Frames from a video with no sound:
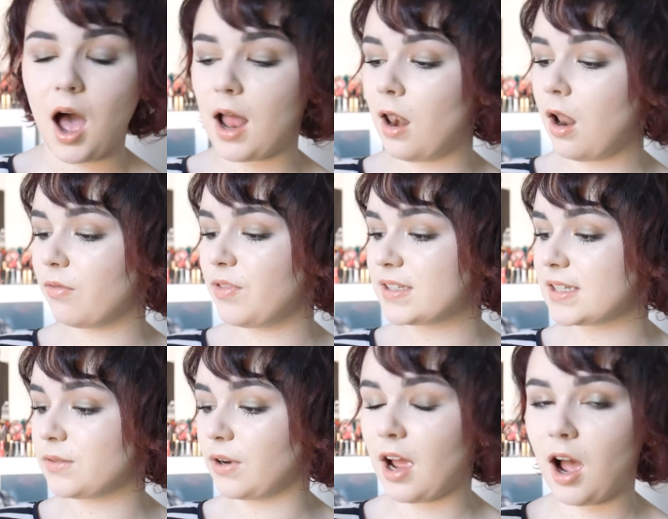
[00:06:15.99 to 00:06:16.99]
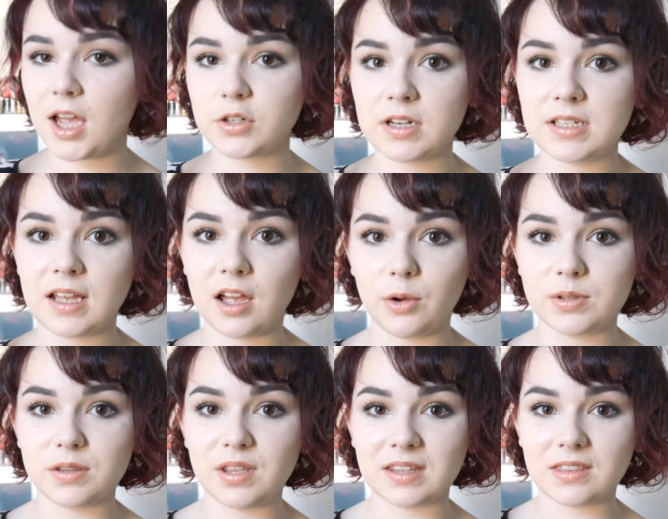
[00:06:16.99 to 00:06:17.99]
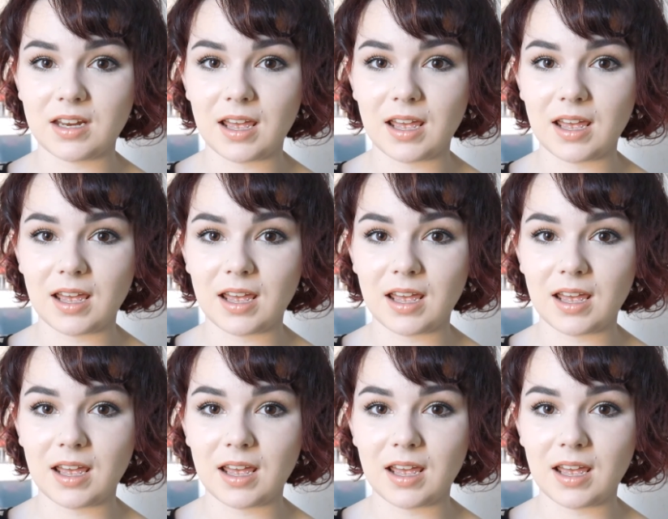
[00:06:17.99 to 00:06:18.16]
I love this. It's very hydrating. I also think that